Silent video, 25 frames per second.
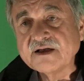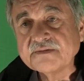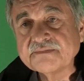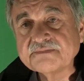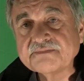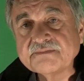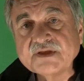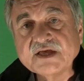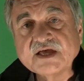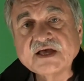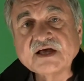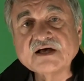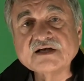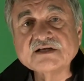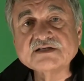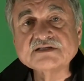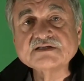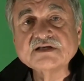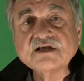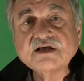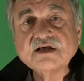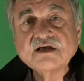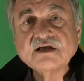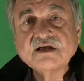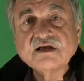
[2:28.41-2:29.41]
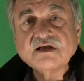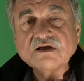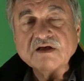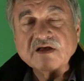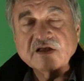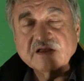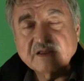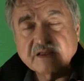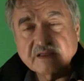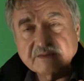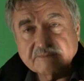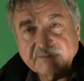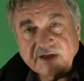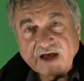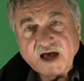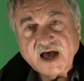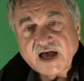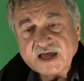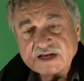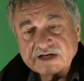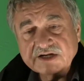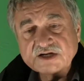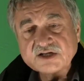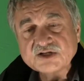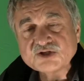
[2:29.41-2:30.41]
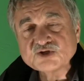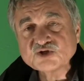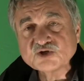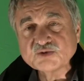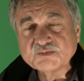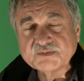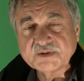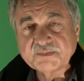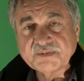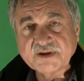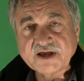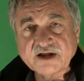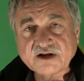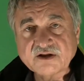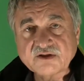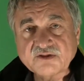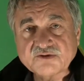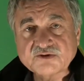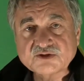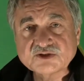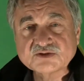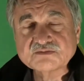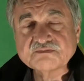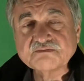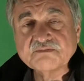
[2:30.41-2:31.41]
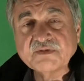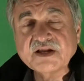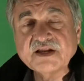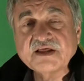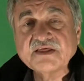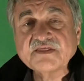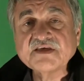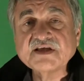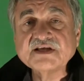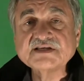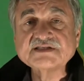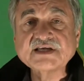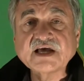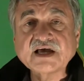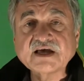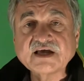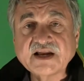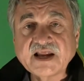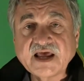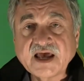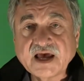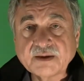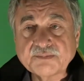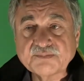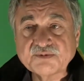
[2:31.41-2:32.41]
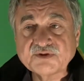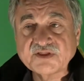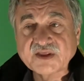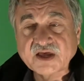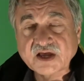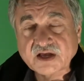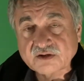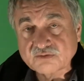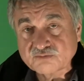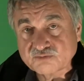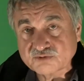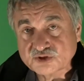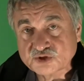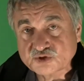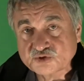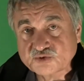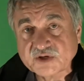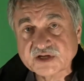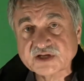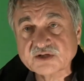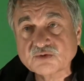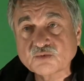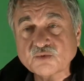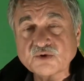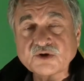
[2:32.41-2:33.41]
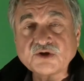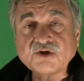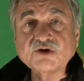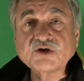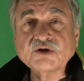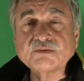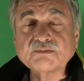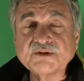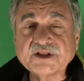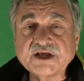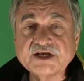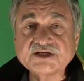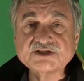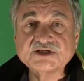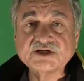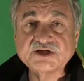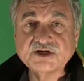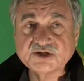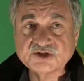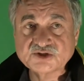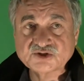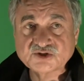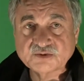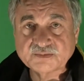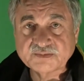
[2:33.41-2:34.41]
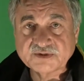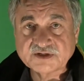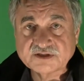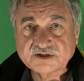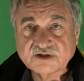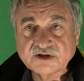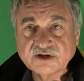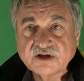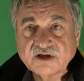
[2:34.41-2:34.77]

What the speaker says: because behind an instrument panel there's many things that can happen that can restrict where you can place an instrument.